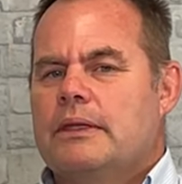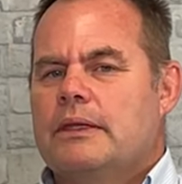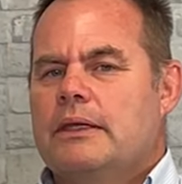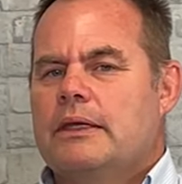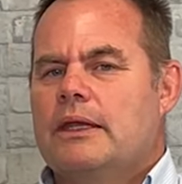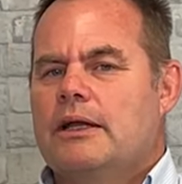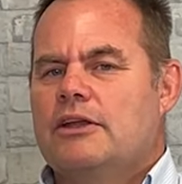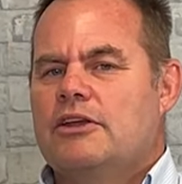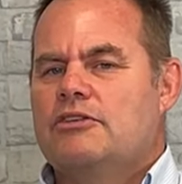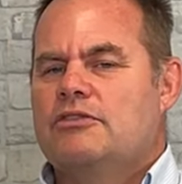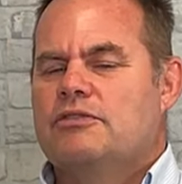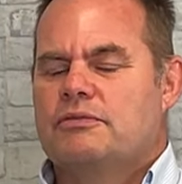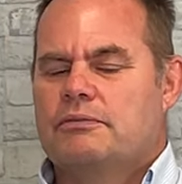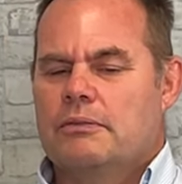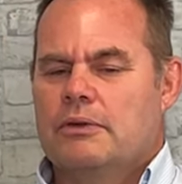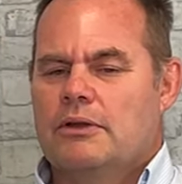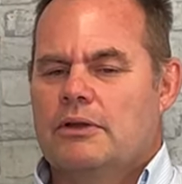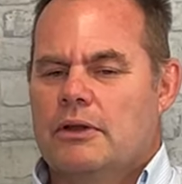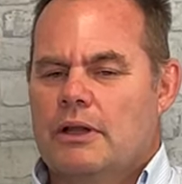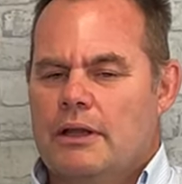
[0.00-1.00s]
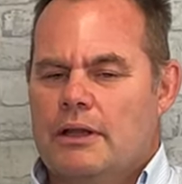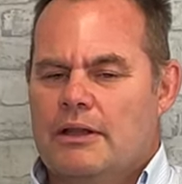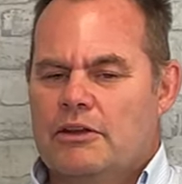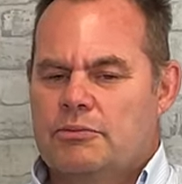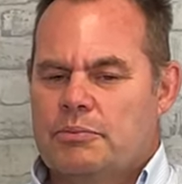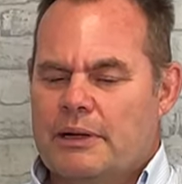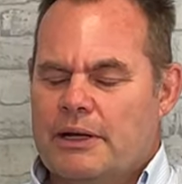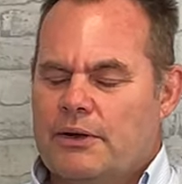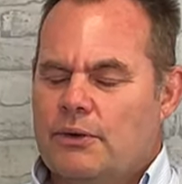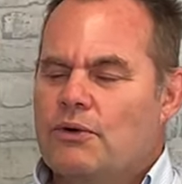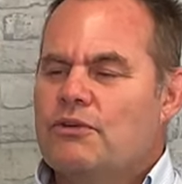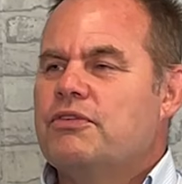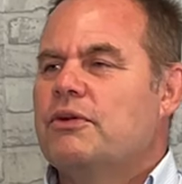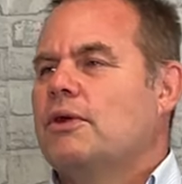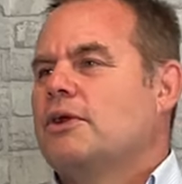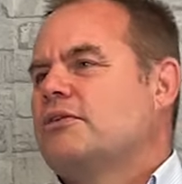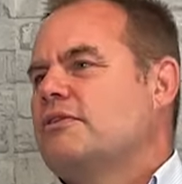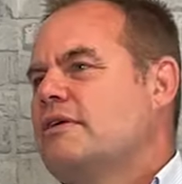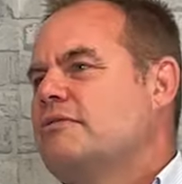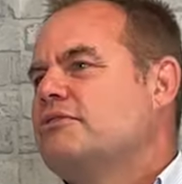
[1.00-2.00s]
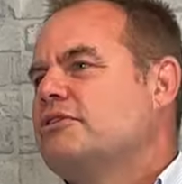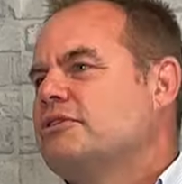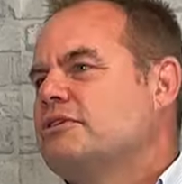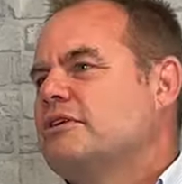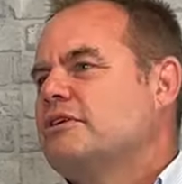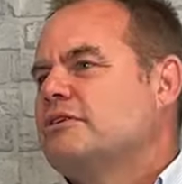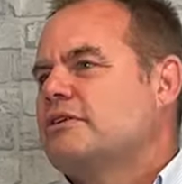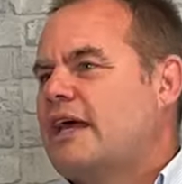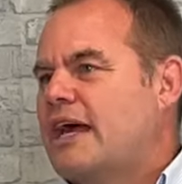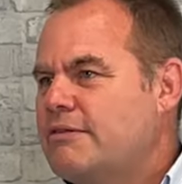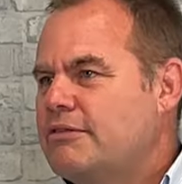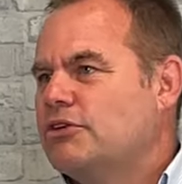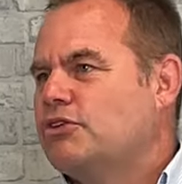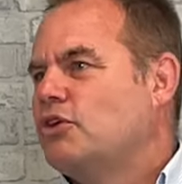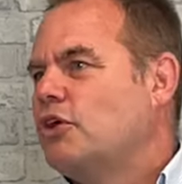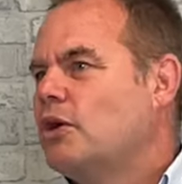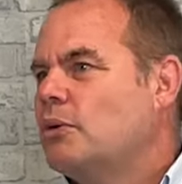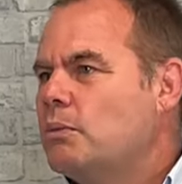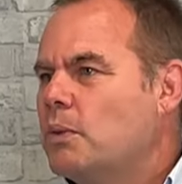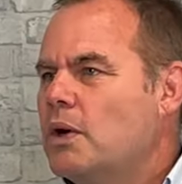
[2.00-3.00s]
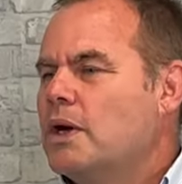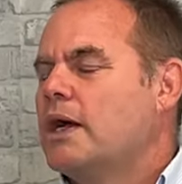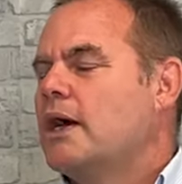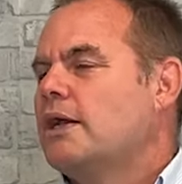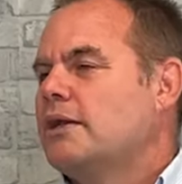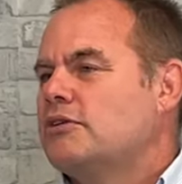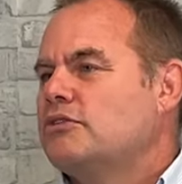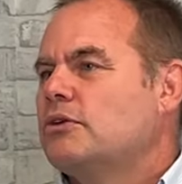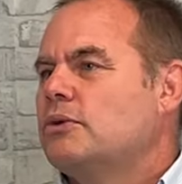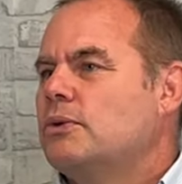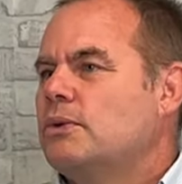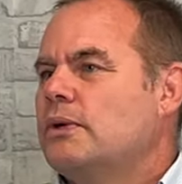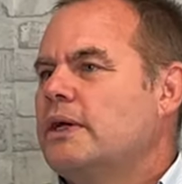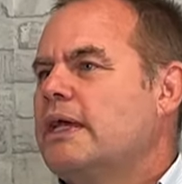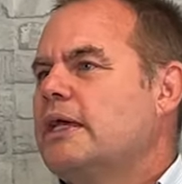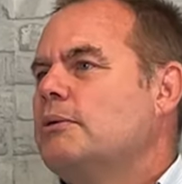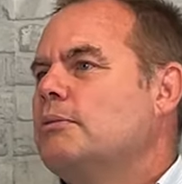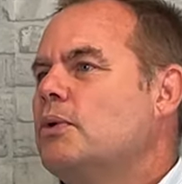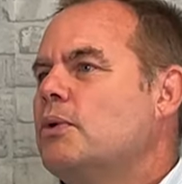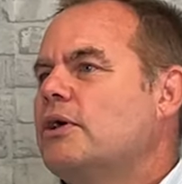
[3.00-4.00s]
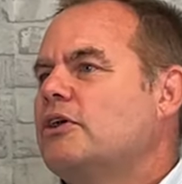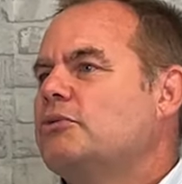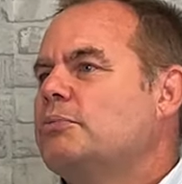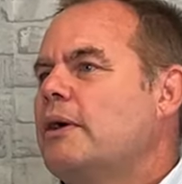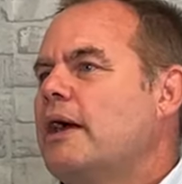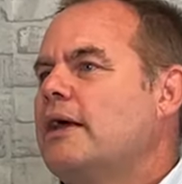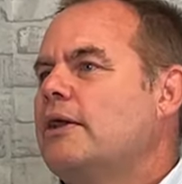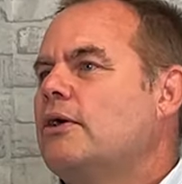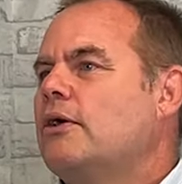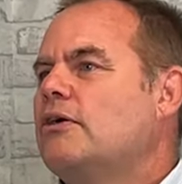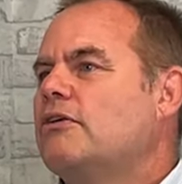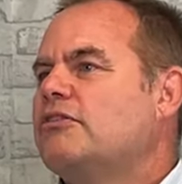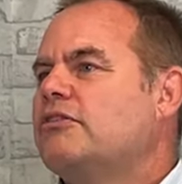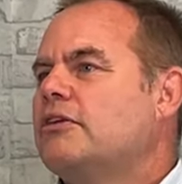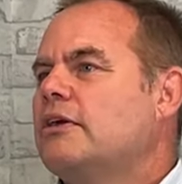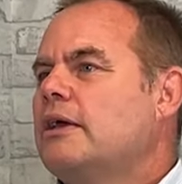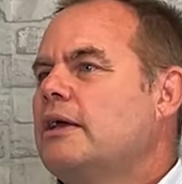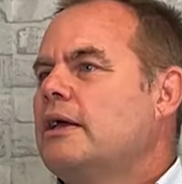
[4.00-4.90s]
you know, you've there's been an awful lot of emphasis: have a job, work hard at school, get your mortgage paid off,